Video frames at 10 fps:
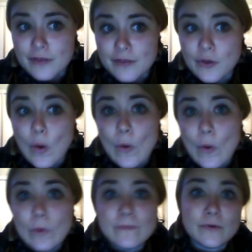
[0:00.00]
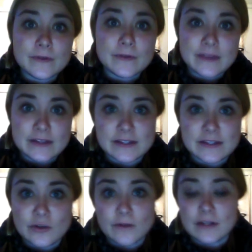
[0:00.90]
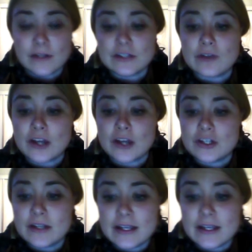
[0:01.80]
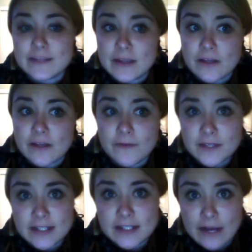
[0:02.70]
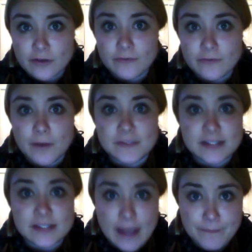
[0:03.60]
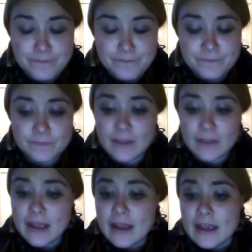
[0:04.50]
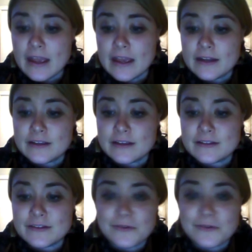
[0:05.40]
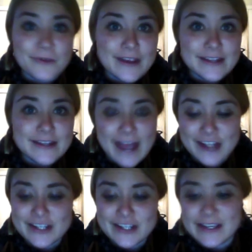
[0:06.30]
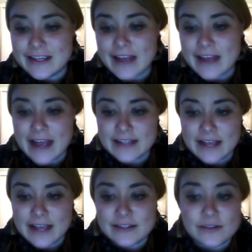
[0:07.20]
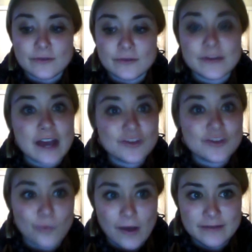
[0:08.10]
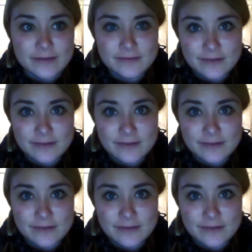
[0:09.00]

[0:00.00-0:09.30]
The goal for this unit of instruction is based off of a standard from STEM. It is 3-ESS2-1,